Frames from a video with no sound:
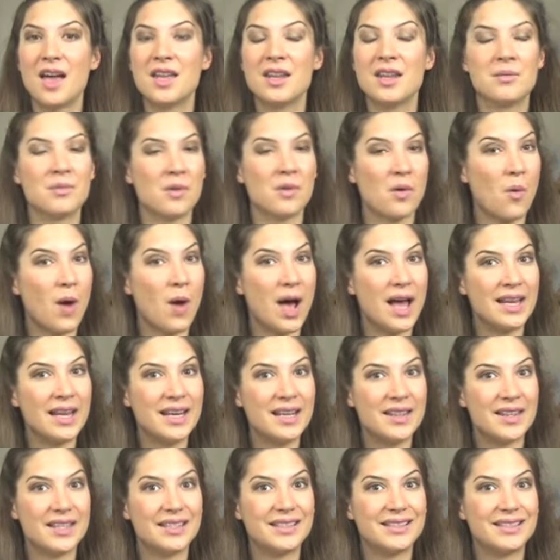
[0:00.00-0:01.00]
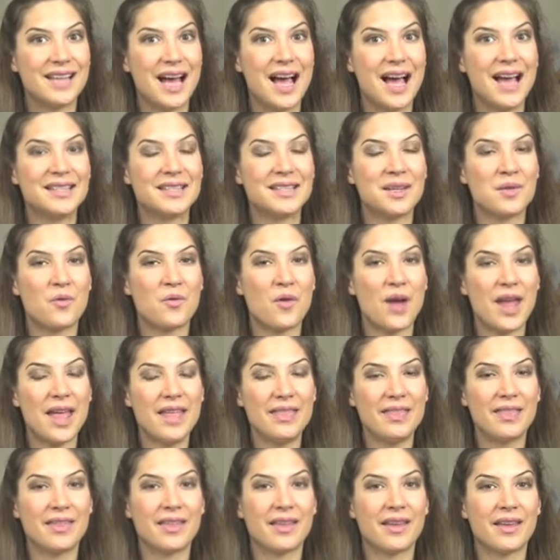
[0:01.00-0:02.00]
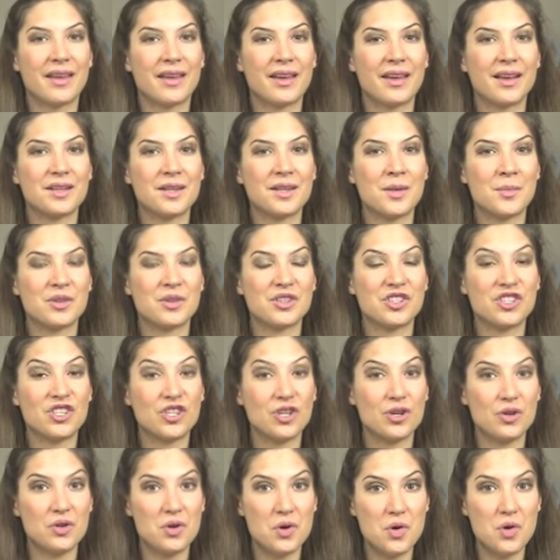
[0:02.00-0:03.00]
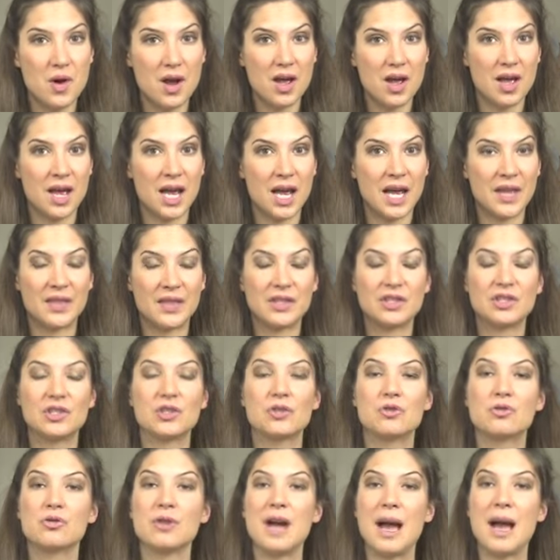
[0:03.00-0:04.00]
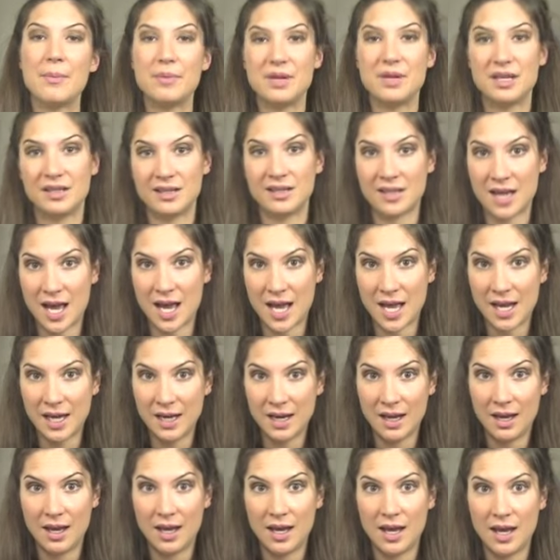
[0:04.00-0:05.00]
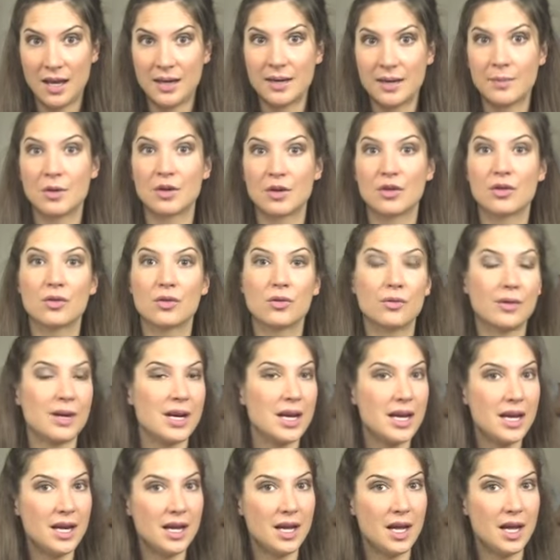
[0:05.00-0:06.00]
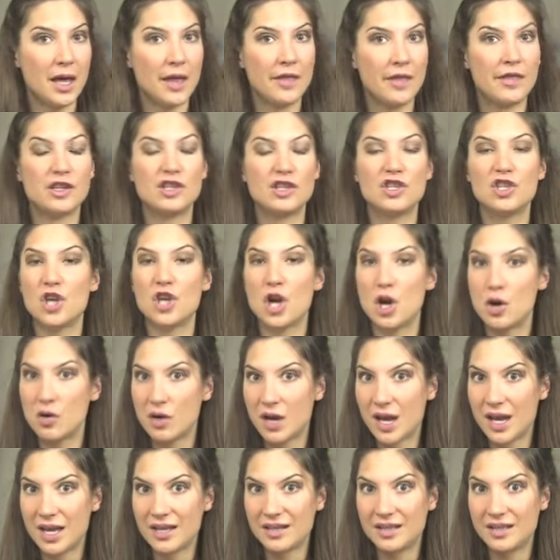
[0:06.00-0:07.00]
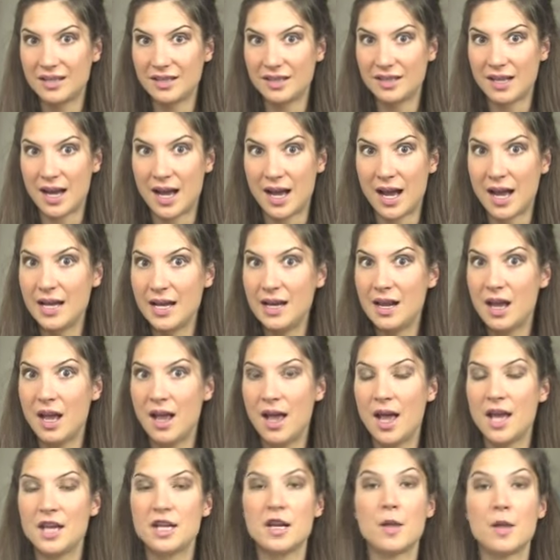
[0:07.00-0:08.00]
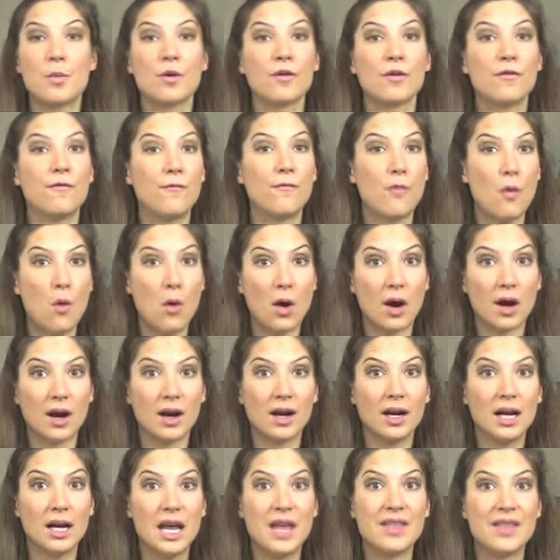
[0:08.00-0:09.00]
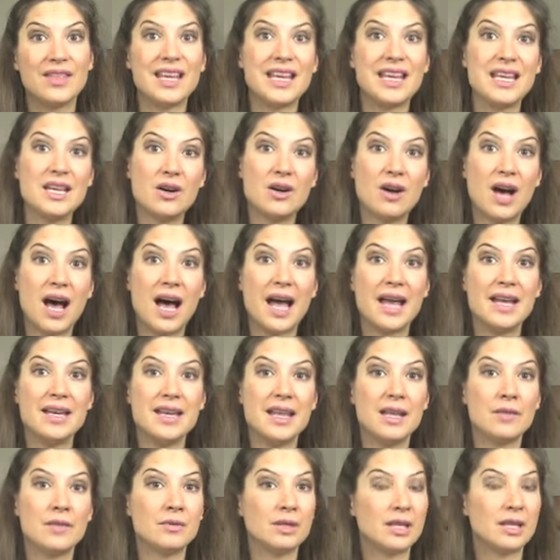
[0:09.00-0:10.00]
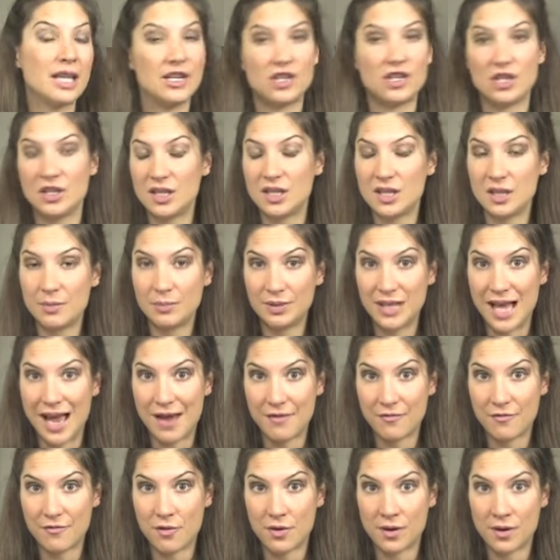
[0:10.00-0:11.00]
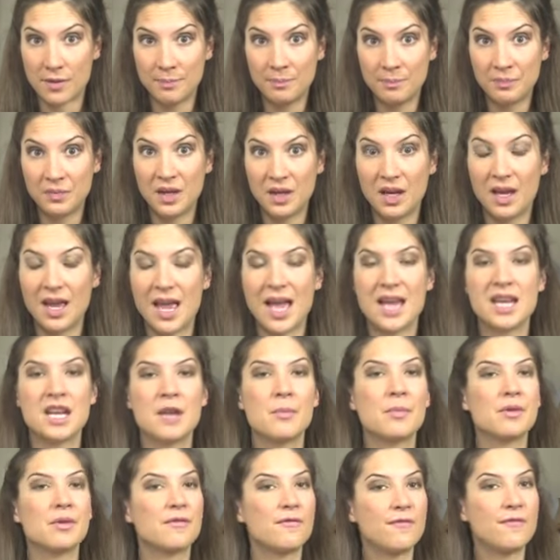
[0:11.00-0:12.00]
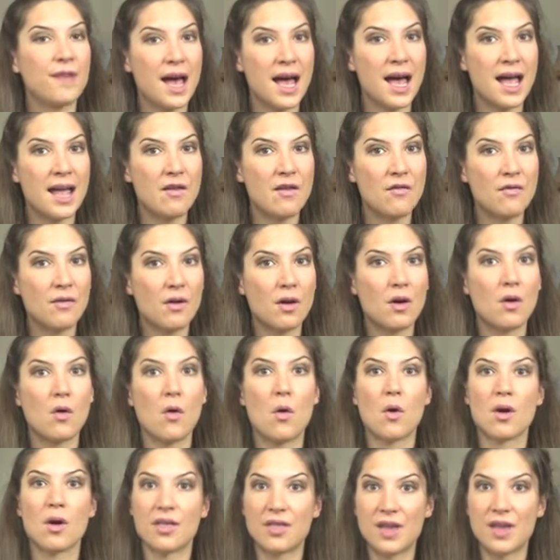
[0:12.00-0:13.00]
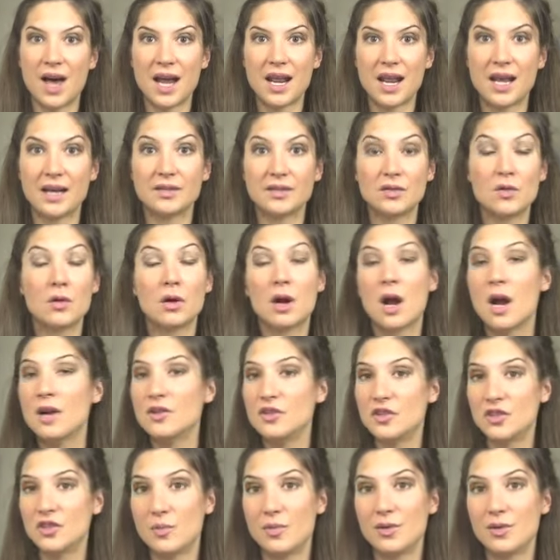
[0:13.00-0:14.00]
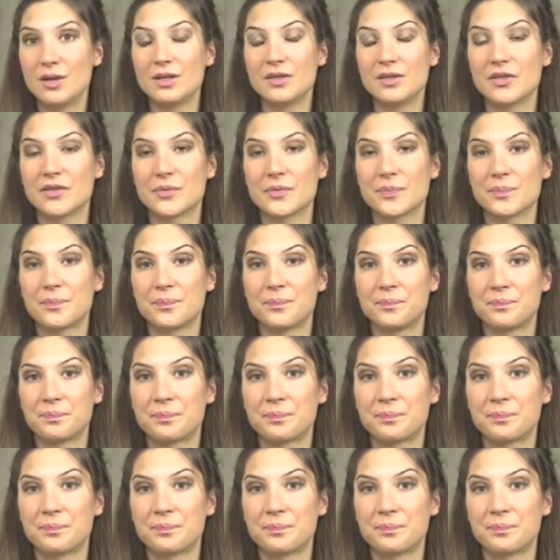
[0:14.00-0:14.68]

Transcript: Number 1, the size and width. Number 2, the strap design. Number 3, the toe cut design. Number 4, the heel height in relation to the platform. And number 5, orthotics or arch supports.